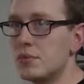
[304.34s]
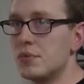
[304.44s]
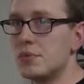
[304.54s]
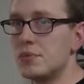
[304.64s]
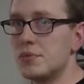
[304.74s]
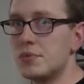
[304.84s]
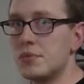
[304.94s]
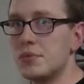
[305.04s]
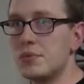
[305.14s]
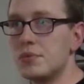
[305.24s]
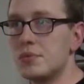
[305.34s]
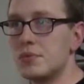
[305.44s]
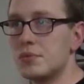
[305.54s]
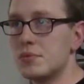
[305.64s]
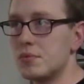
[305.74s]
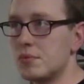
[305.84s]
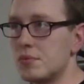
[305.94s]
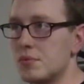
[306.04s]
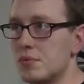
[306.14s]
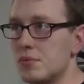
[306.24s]

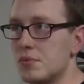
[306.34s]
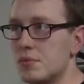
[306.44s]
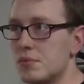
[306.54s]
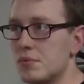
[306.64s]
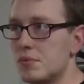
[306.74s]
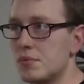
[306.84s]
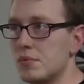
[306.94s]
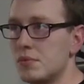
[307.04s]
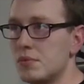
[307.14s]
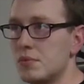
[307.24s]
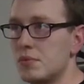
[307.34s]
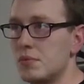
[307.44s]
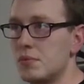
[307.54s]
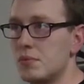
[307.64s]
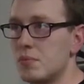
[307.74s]
[no speech]